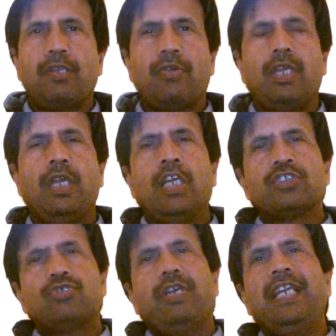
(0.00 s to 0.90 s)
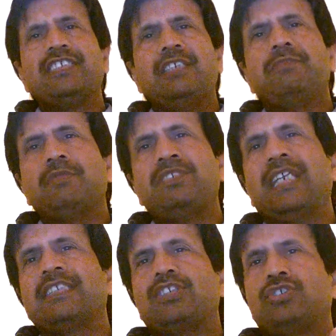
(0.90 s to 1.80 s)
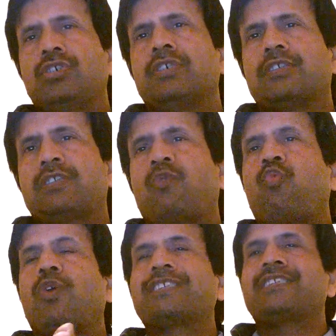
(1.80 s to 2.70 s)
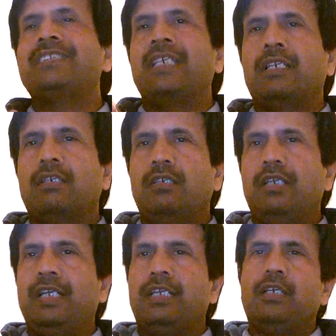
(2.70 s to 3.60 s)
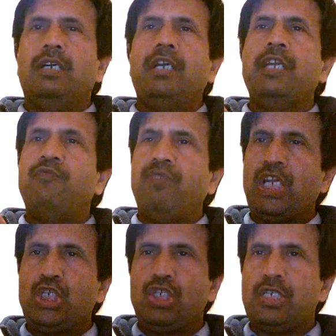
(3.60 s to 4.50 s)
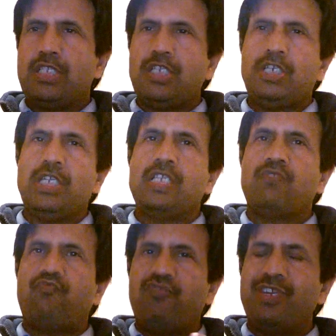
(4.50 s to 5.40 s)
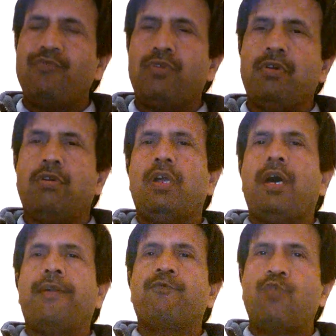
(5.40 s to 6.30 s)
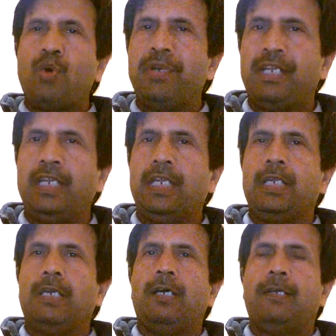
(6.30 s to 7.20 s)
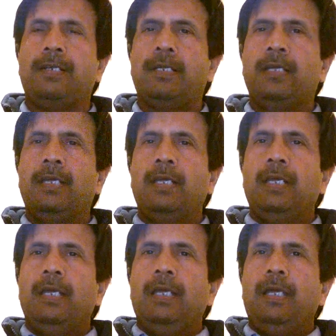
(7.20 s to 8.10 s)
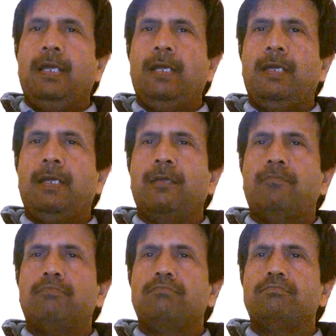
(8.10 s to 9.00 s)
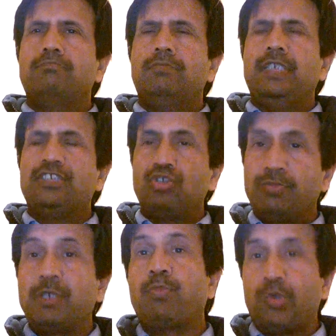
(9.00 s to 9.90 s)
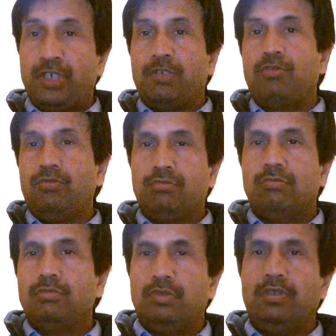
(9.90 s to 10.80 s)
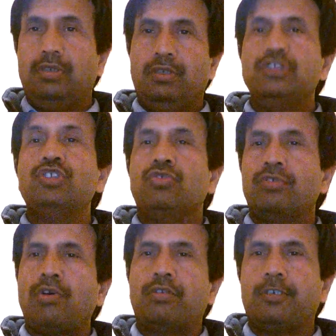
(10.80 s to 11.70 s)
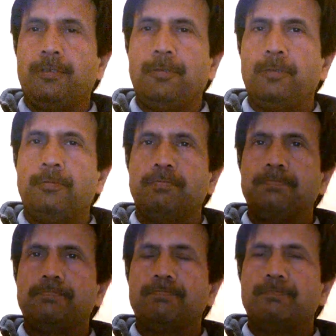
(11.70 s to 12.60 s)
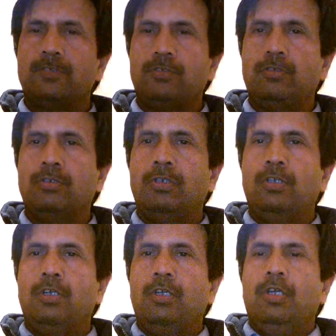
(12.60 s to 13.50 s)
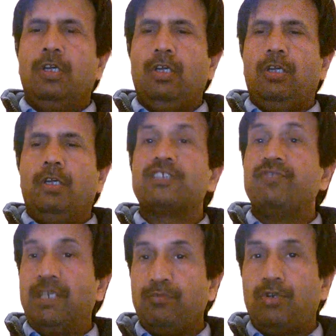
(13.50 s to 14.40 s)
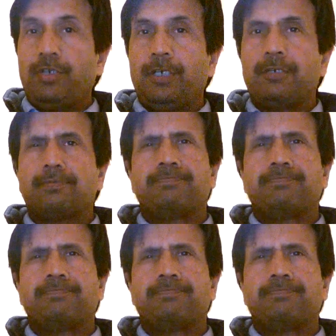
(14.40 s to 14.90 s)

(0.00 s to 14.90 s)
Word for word: Okay, so any symptoms that's just a worsening, like uh, infection, such as fever or vomiting, or uh, uh, it should be reported to uh, your doctor, you know. So, uh, it's very important.